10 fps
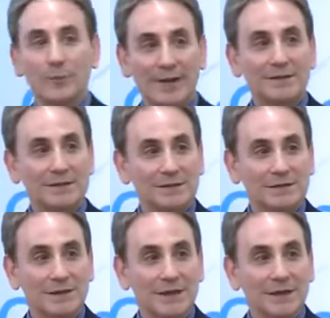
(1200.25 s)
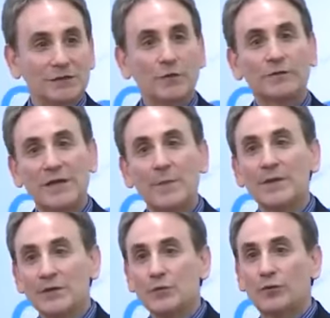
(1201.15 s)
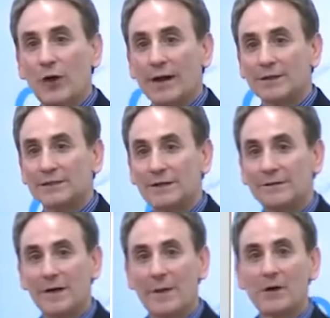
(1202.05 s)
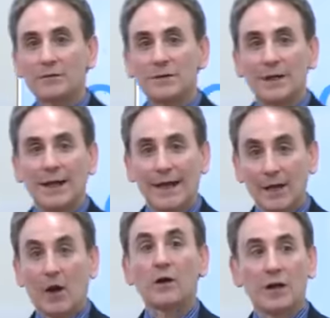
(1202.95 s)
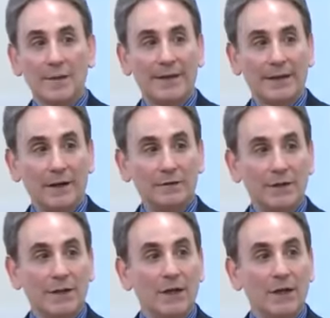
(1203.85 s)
basis. So for some of the new products that have come out and are coming out,